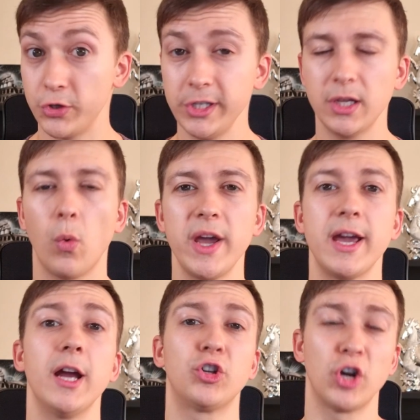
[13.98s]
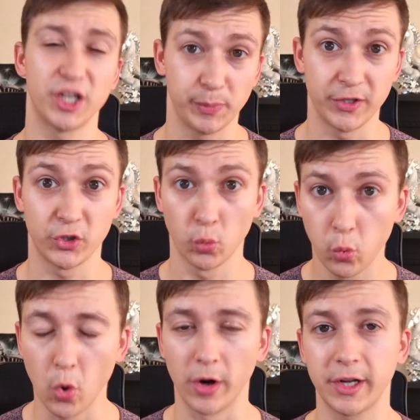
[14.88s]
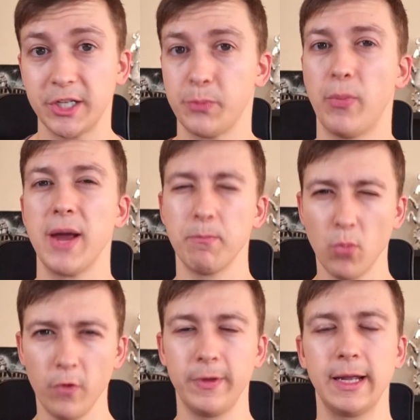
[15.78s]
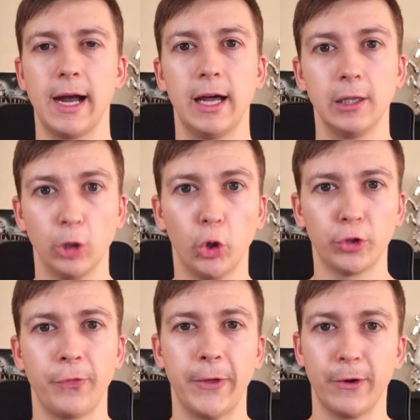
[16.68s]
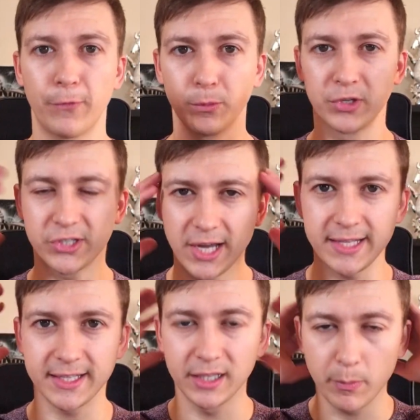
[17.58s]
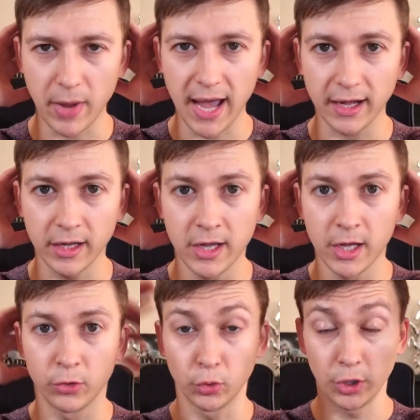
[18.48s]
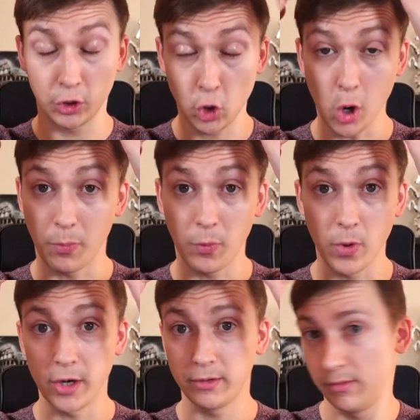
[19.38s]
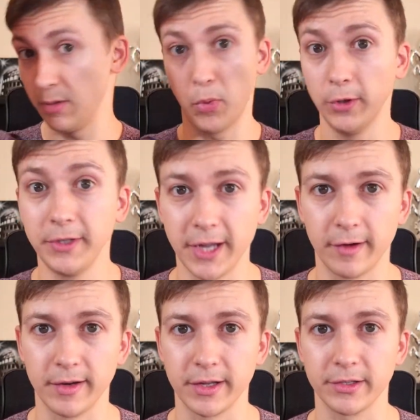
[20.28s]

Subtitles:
see, the way hair transplants work is by moving a lot of hair from the sides and the back to the top where the balding area